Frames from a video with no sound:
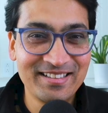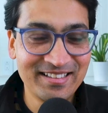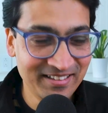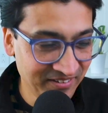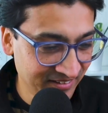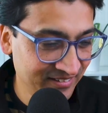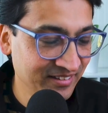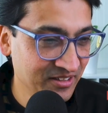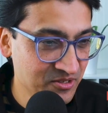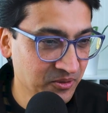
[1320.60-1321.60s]
Correct.
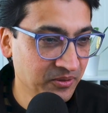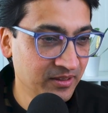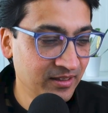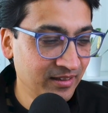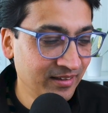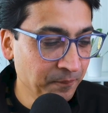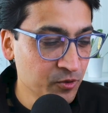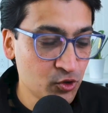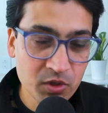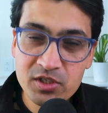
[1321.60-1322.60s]
That's true.
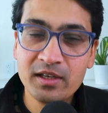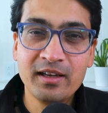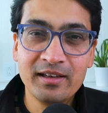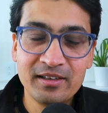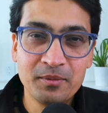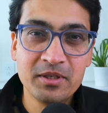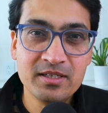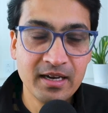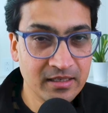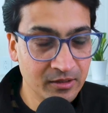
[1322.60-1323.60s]
Switching gear a little bit,
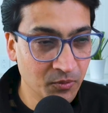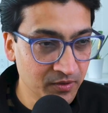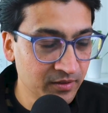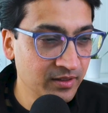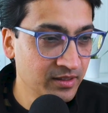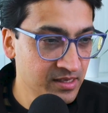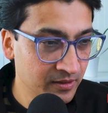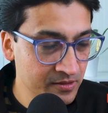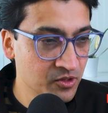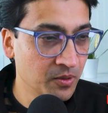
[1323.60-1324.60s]
Natalie, one of the things I
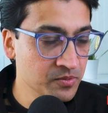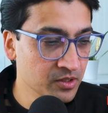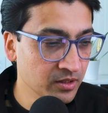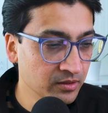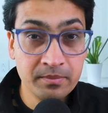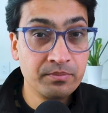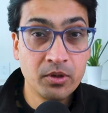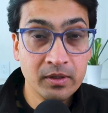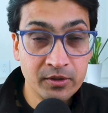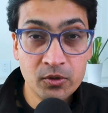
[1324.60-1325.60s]
also observed,
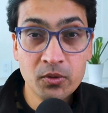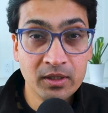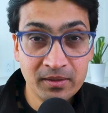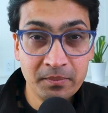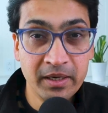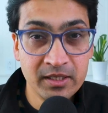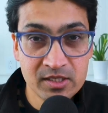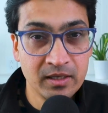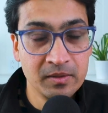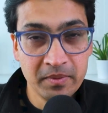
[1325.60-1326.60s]
probably you are the
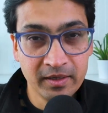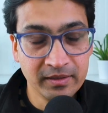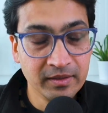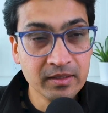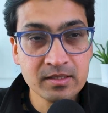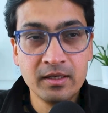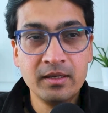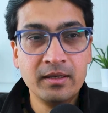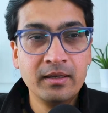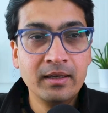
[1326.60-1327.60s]
brainchild behind this.
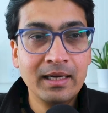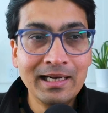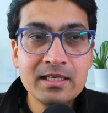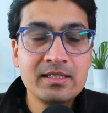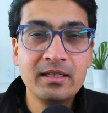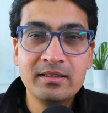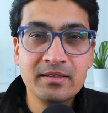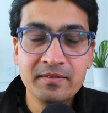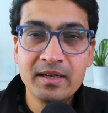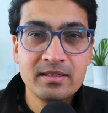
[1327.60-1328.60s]
I'd seen
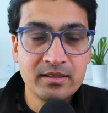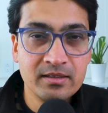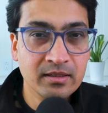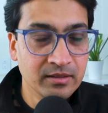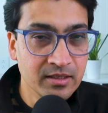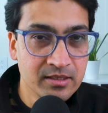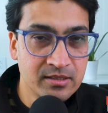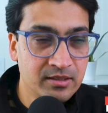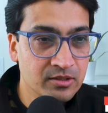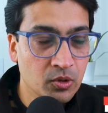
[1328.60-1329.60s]
Novatic did this
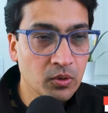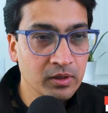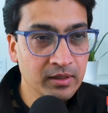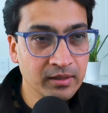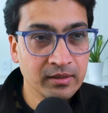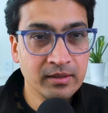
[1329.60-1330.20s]
whole